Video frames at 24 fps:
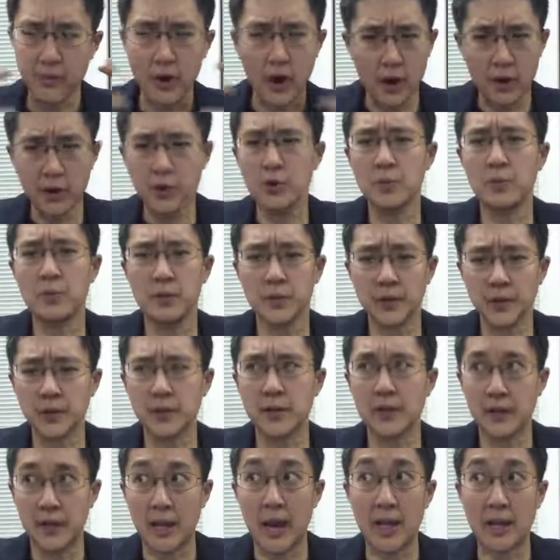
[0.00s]
are you
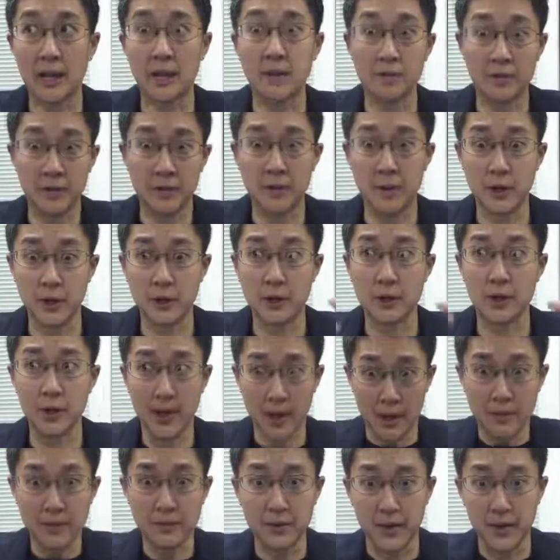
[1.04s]
putting that information
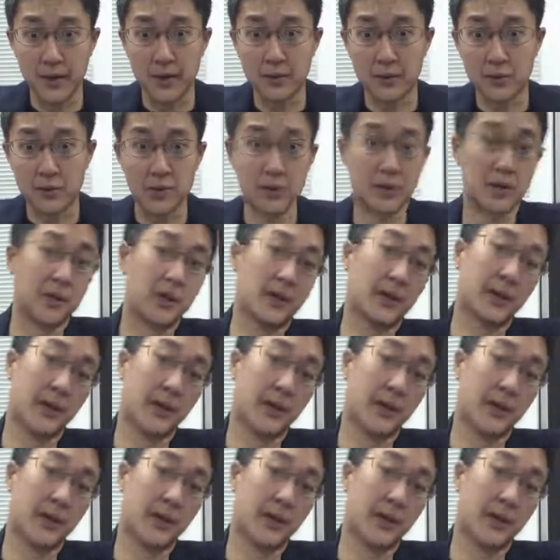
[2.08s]
out there so that